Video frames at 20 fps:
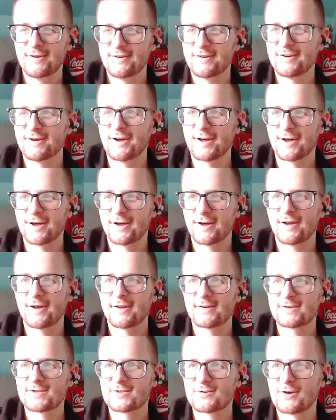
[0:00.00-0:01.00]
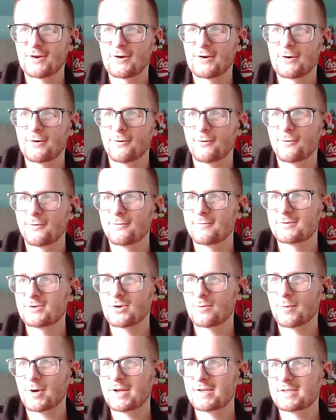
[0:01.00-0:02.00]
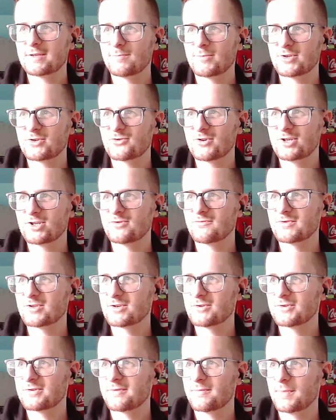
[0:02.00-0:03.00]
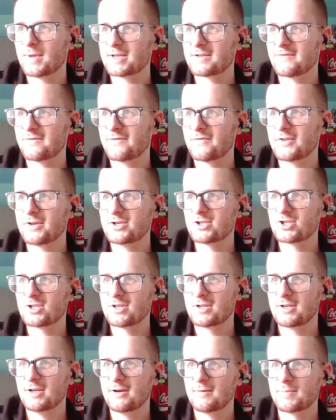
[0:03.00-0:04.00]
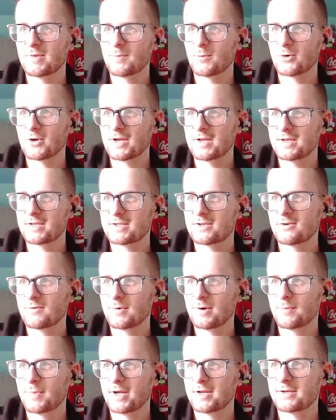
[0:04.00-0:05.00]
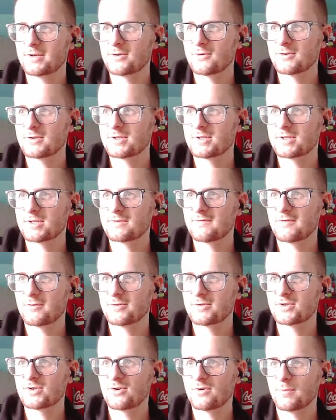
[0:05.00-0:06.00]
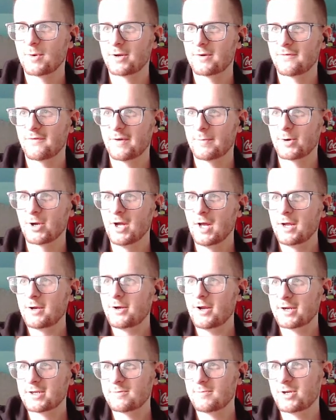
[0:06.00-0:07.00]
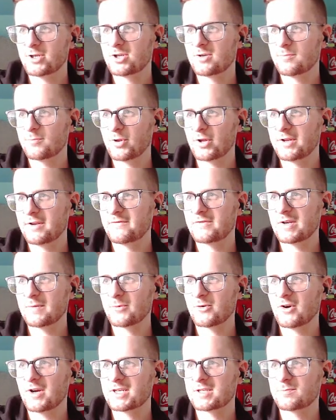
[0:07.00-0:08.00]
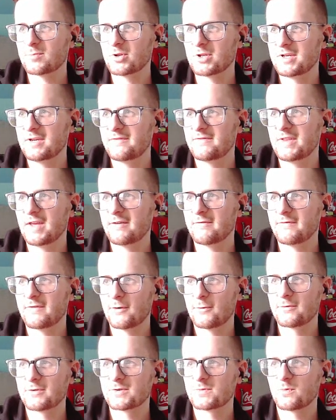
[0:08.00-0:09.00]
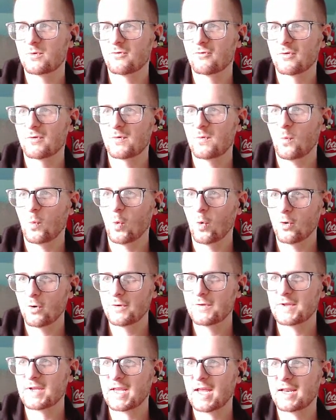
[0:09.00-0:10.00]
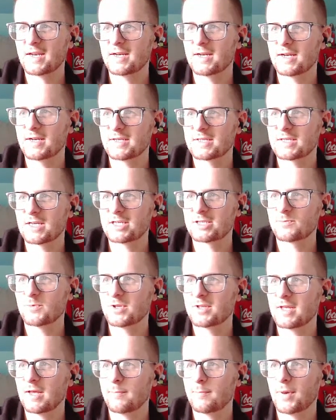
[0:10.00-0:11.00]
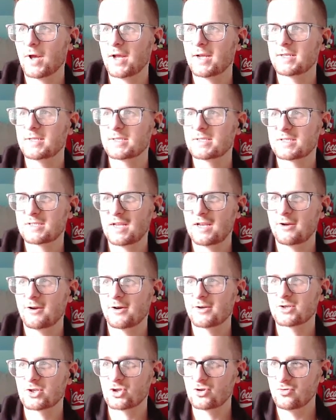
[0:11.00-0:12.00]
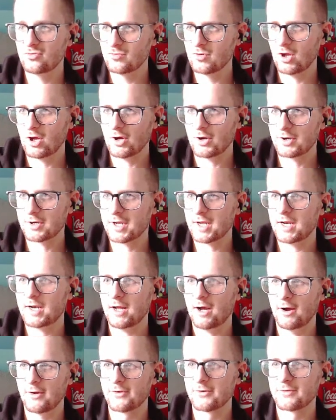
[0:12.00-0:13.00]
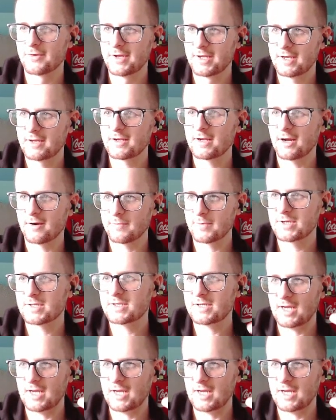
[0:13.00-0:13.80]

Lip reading: So Joe Biden's administration resulted in massive inflation. Yep, the more candidates know about Biden endorses, voters should know about in November. Not to mention, plenty of Democrats believe that voters will reward the candidate assessment that Biden stayed on too long and otherly incumbents.